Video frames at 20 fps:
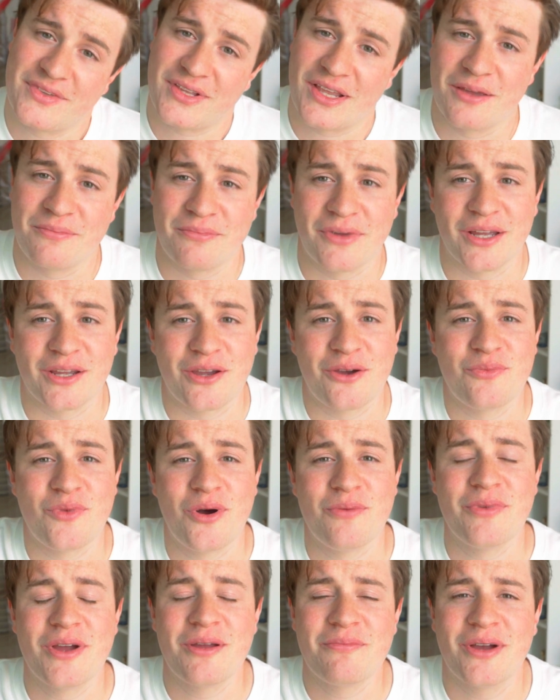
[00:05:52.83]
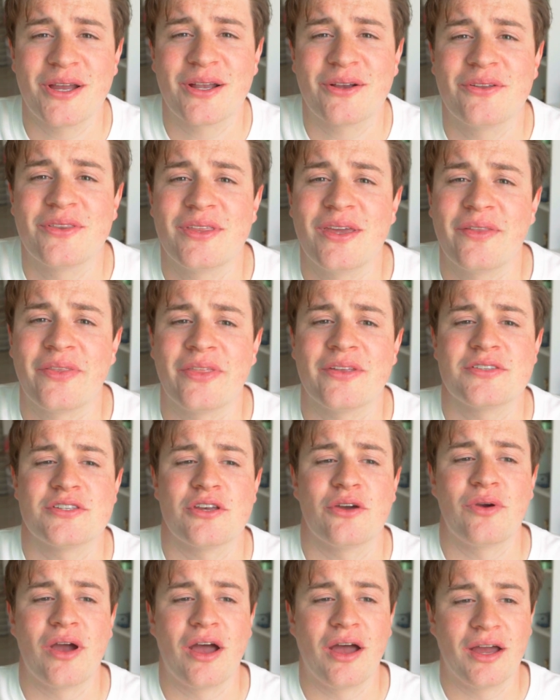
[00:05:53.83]
It might go one way, it might go the other.
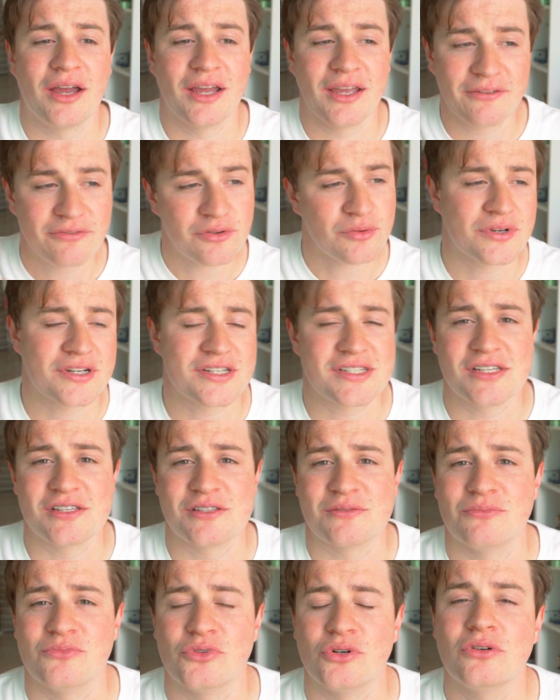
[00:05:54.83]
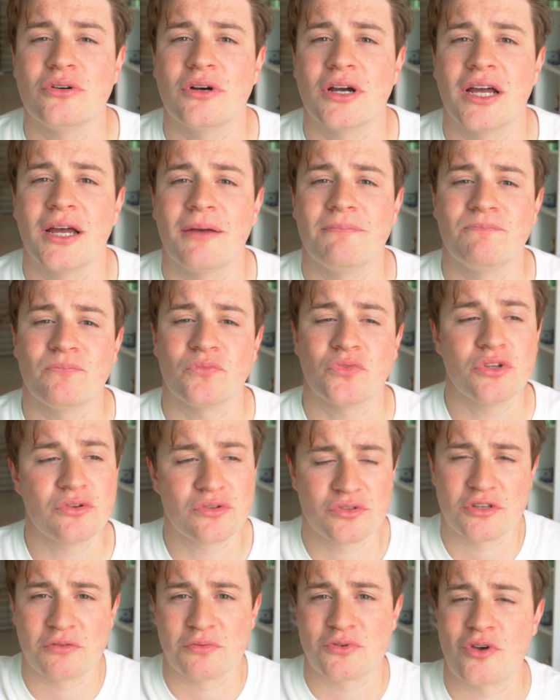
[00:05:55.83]
So if you want to see some more, you
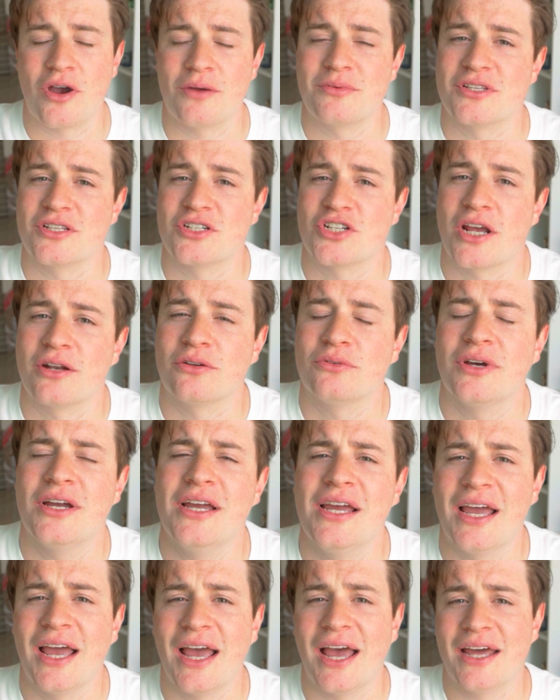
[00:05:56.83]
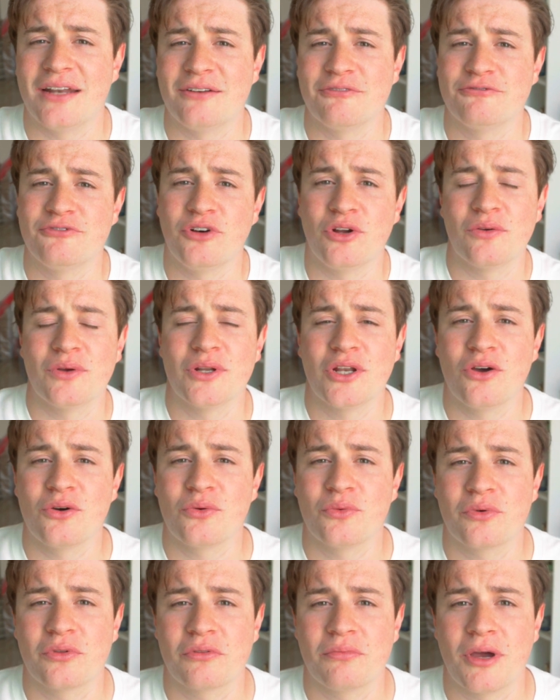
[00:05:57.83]
can subscribe to the channel and follow
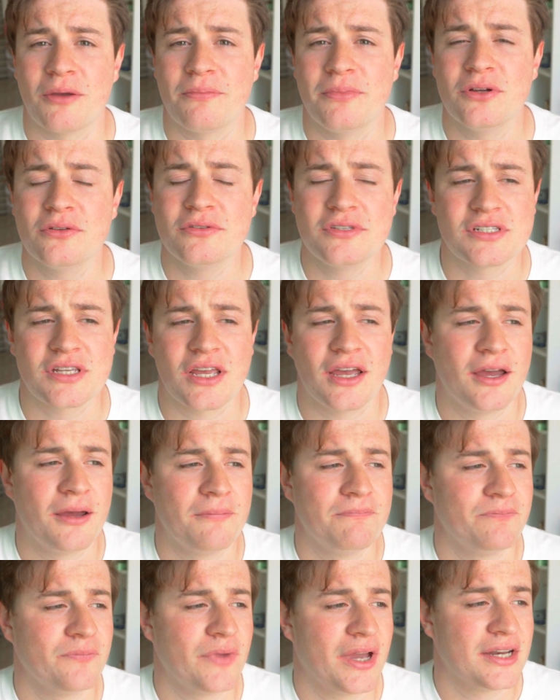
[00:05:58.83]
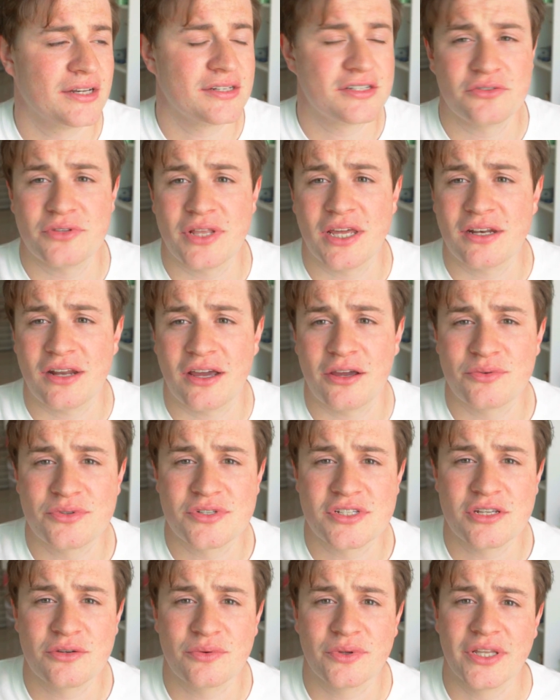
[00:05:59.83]
along with my builds. Until then, I will
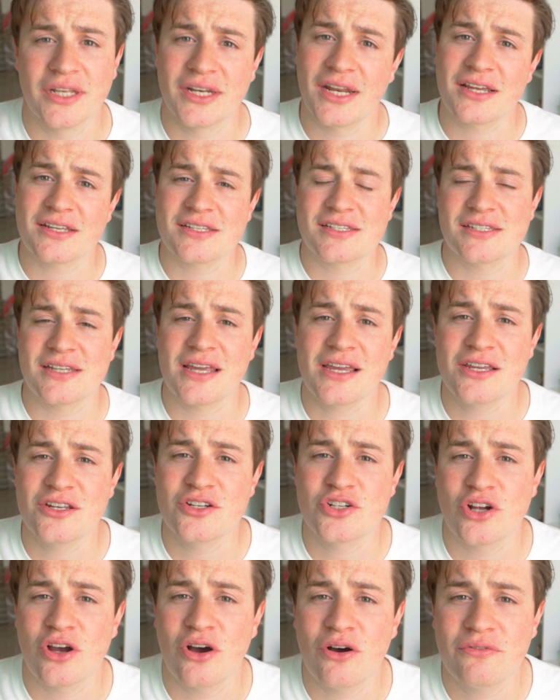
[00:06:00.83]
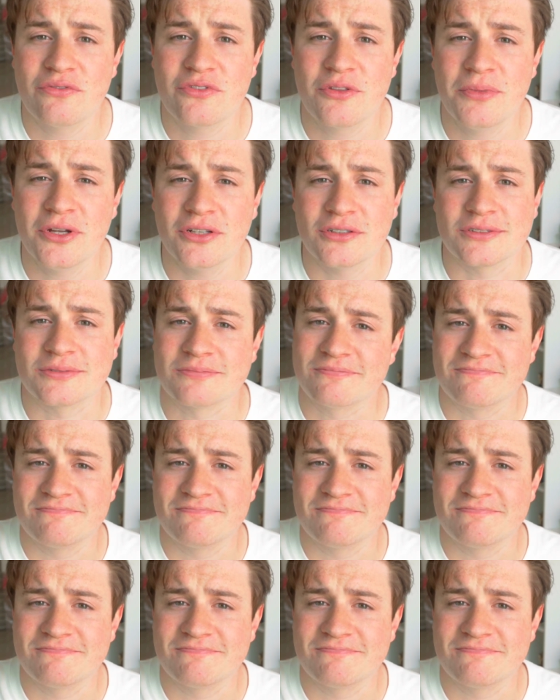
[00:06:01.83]
see you on the next stage of the build.